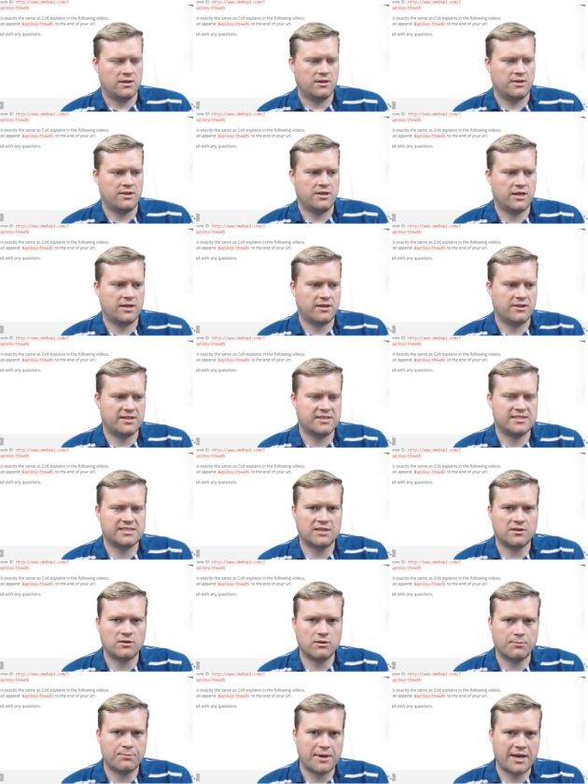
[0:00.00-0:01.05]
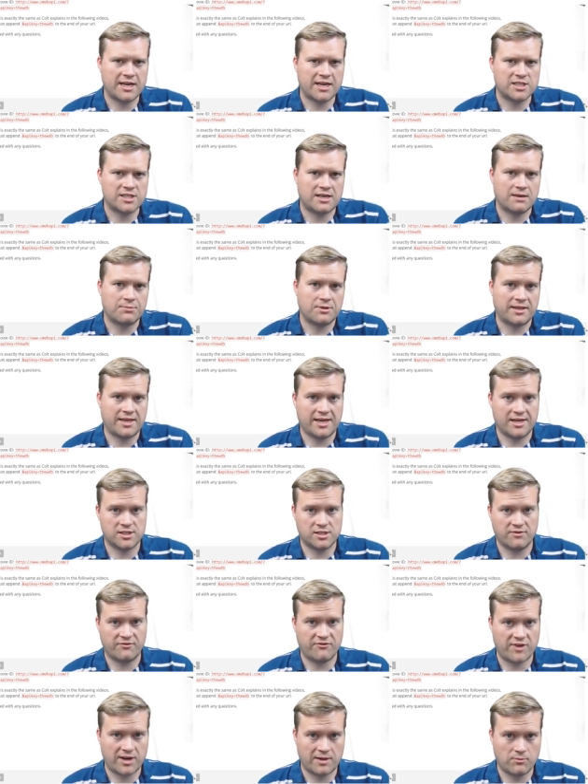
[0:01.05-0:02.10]
none of the single page
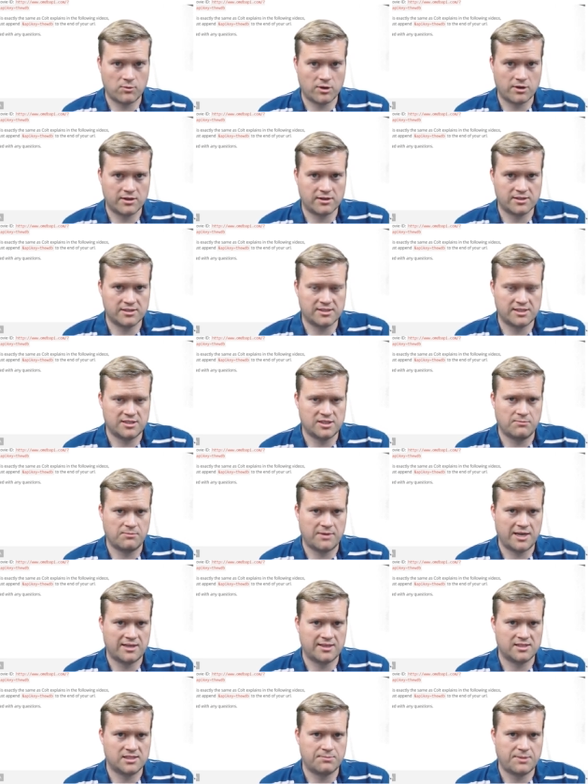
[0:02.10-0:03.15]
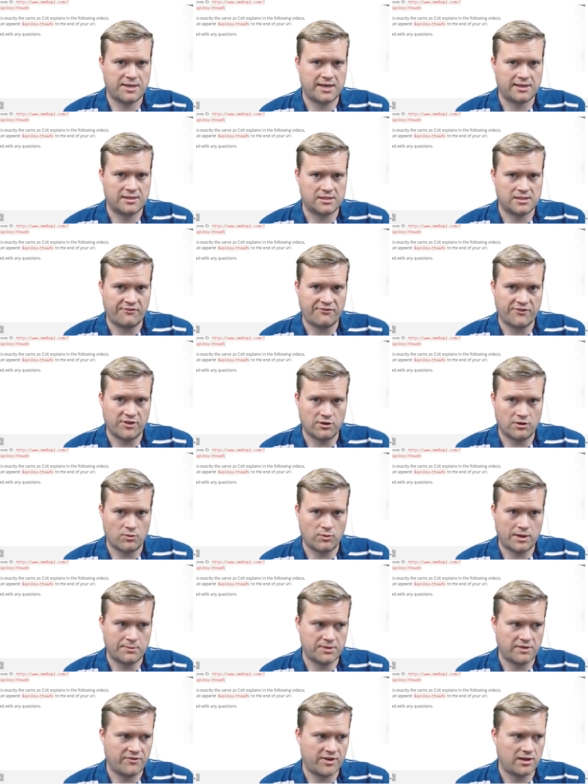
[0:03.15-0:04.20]
application frameworks that you might expect if you're a
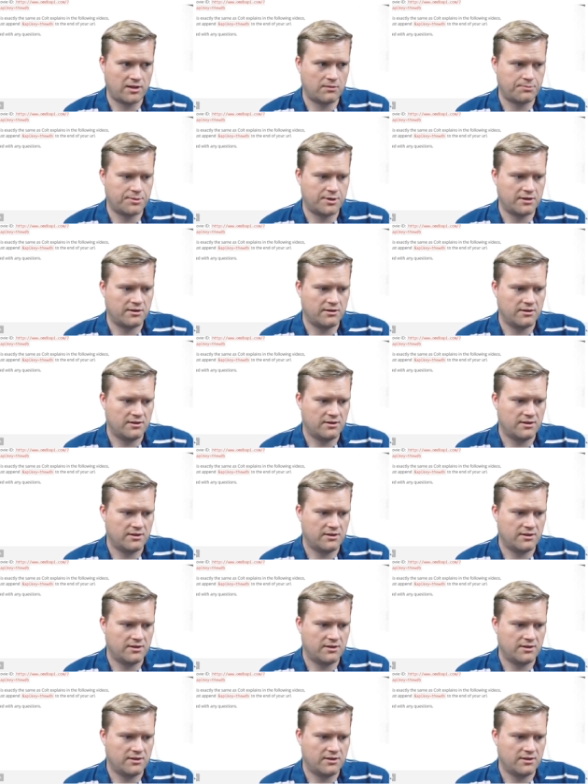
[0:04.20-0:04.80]
web developer